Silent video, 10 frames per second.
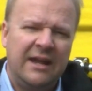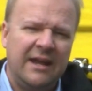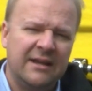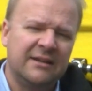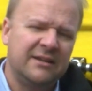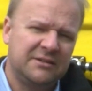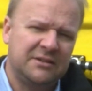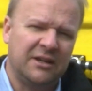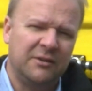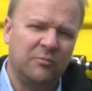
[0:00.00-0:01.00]
In
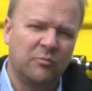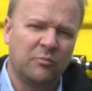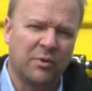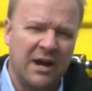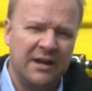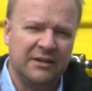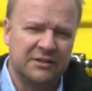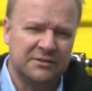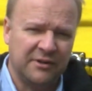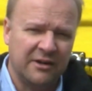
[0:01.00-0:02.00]
addition, brine
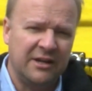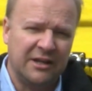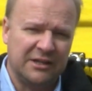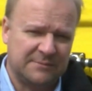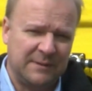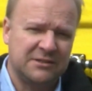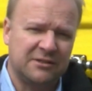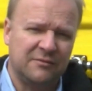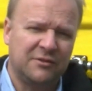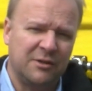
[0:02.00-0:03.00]
is very
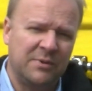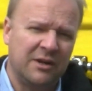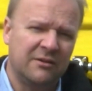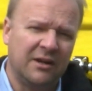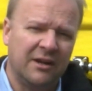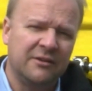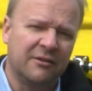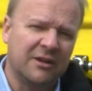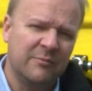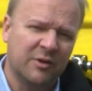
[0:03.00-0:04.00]
inexpensive compared to
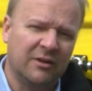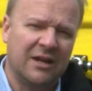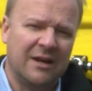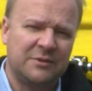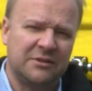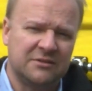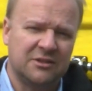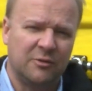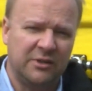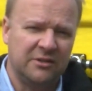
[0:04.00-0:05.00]
other chemical options
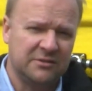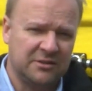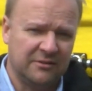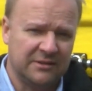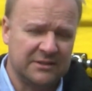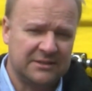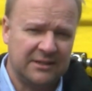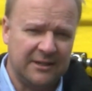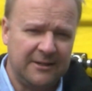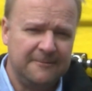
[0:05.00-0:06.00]
that we use here in the
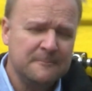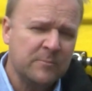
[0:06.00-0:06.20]
city.